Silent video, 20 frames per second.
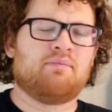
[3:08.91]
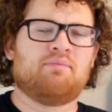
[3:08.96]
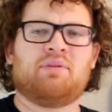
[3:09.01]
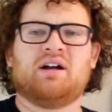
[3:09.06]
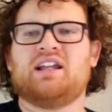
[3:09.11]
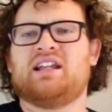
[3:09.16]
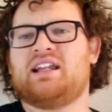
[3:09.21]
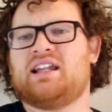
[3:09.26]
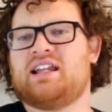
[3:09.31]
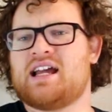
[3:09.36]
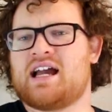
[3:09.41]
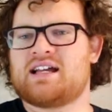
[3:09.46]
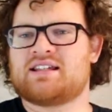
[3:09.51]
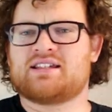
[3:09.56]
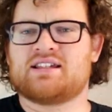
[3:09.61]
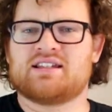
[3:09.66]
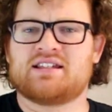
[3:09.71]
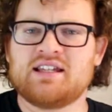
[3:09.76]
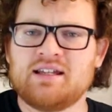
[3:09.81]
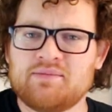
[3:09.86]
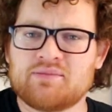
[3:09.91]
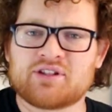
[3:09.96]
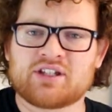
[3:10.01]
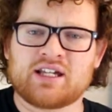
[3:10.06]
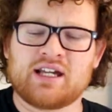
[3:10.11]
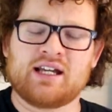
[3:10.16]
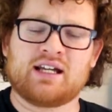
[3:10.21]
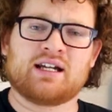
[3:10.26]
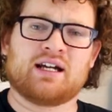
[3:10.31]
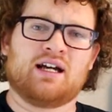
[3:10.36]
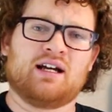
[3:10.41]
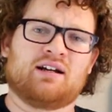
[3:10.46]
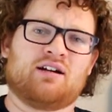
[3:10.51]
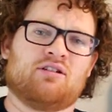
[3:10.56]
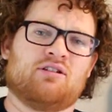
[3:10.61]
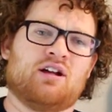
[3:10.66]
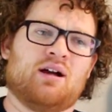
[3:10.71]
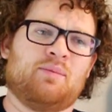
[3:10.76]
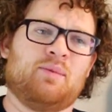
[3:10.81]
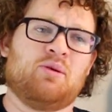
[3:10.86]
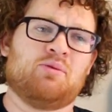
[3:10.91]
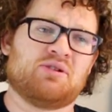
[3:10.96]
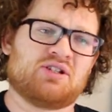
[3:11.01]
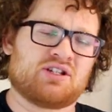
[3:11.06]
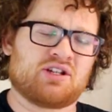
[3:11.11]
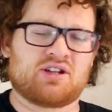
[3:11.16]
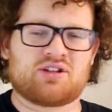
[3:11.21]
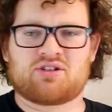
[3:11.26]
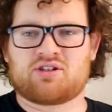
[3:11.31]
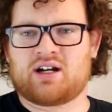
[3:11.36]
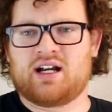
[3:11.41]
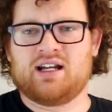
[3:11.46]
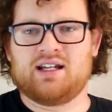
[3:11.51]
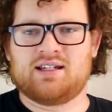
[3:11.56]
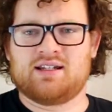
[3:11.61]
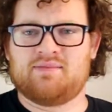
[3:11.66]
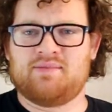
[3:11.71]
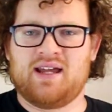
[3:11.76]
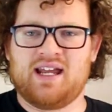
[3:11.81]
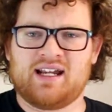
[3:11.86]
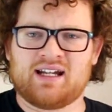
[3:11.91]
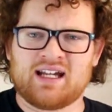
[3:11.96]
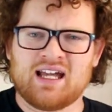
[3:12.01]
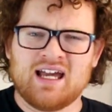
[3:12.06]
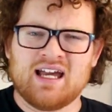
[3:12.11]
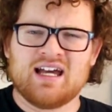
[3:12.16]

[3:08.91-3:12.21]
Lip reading: But yes, it seems like Konami was just trying to make